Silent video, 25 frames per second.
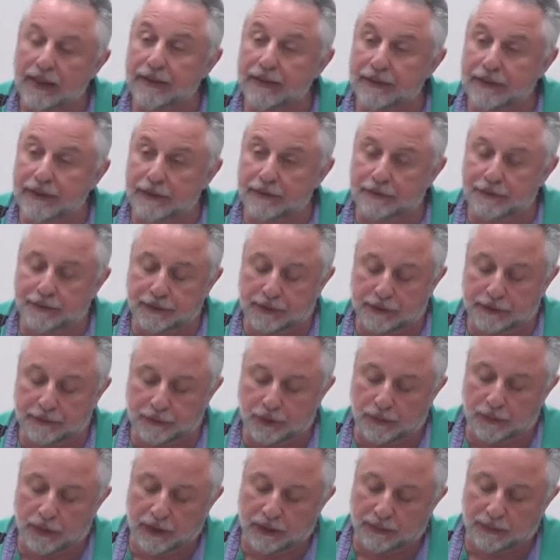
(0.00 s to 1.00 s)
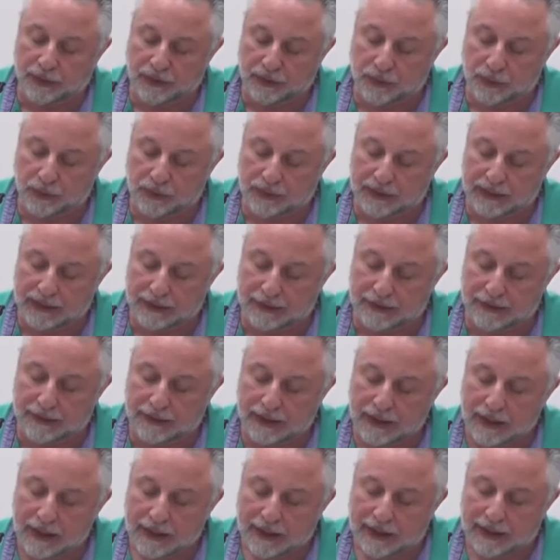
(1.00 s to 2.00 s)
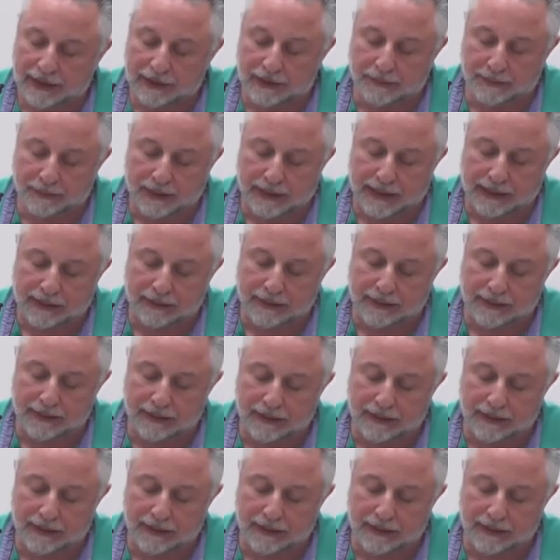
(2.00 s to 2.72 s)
differ from hermeneutics as practiced